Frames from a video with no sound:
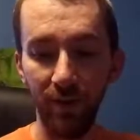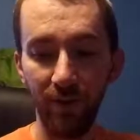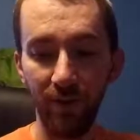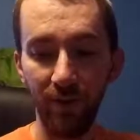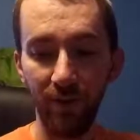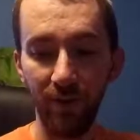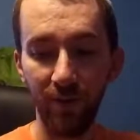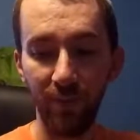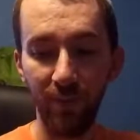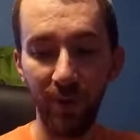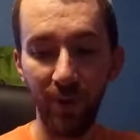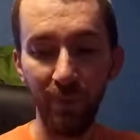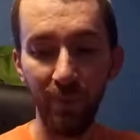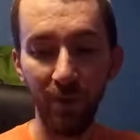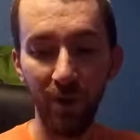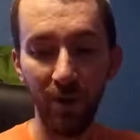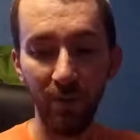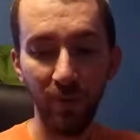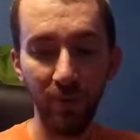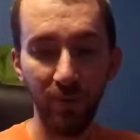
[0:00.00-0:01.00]
the big
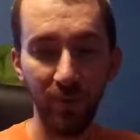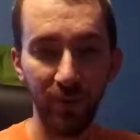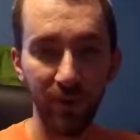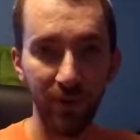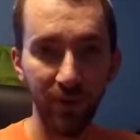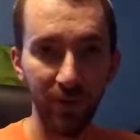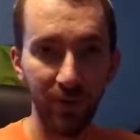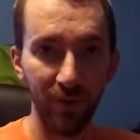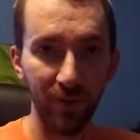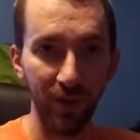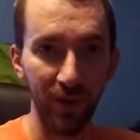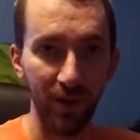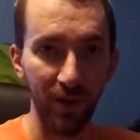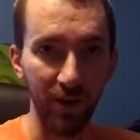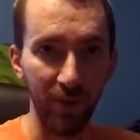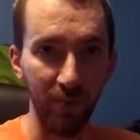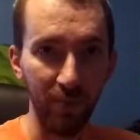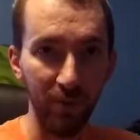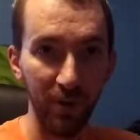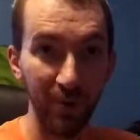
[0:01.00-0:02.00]
problem
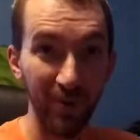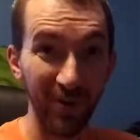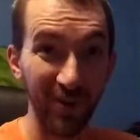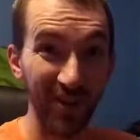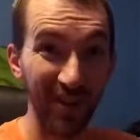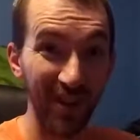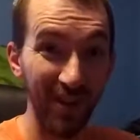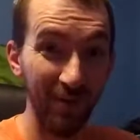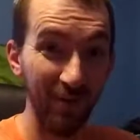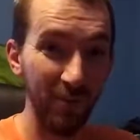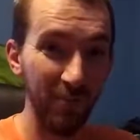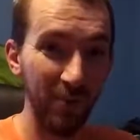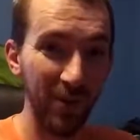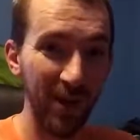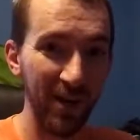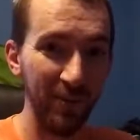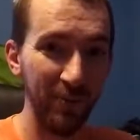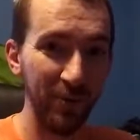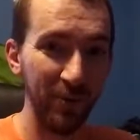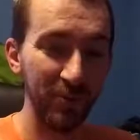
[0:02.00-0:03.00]
with pretty much every
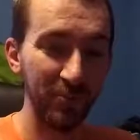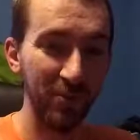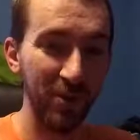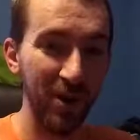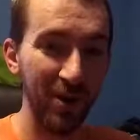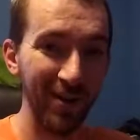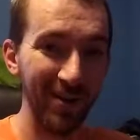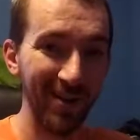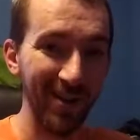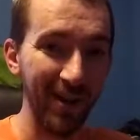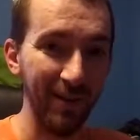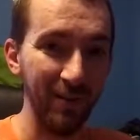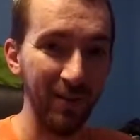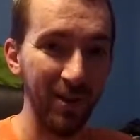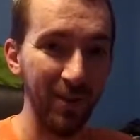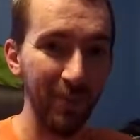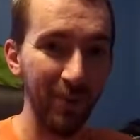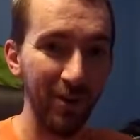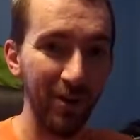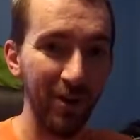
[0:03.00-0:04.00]
Platypus product I've
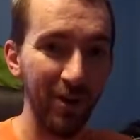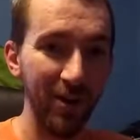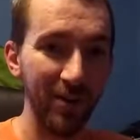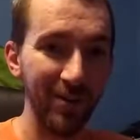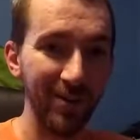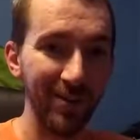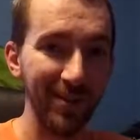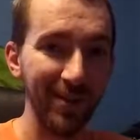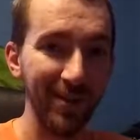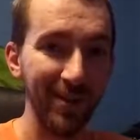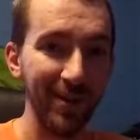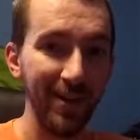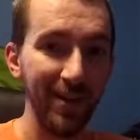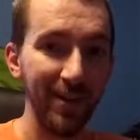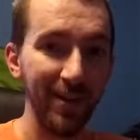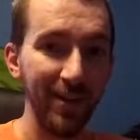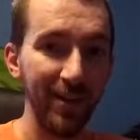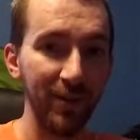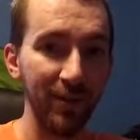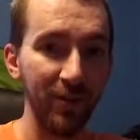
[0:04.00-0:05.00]
come across
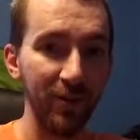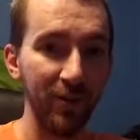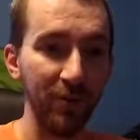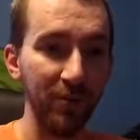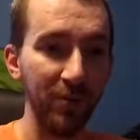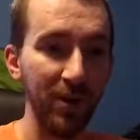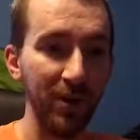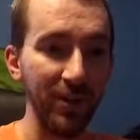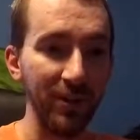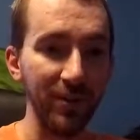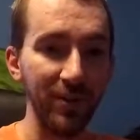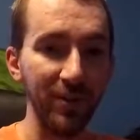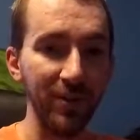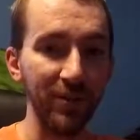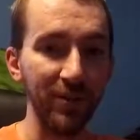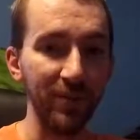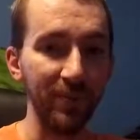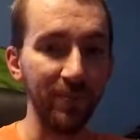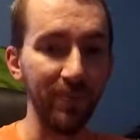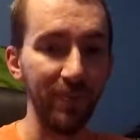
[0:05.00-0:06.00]
is their threading
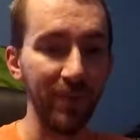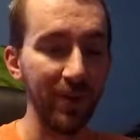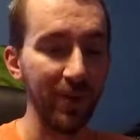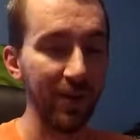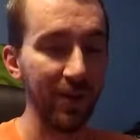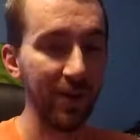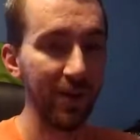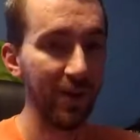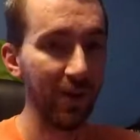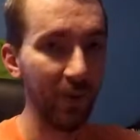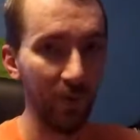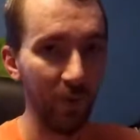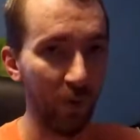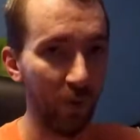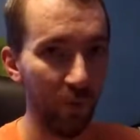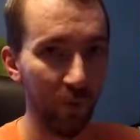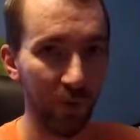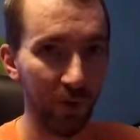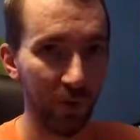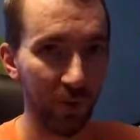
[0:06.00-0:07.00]
system. It
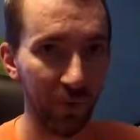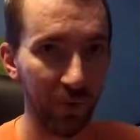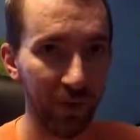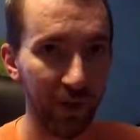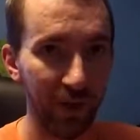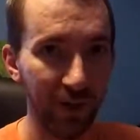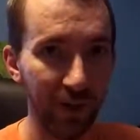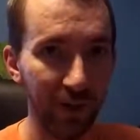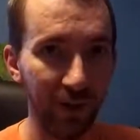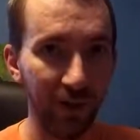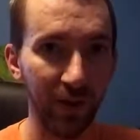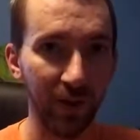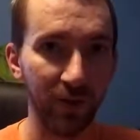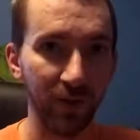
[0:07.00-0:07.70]
won't work with anything like a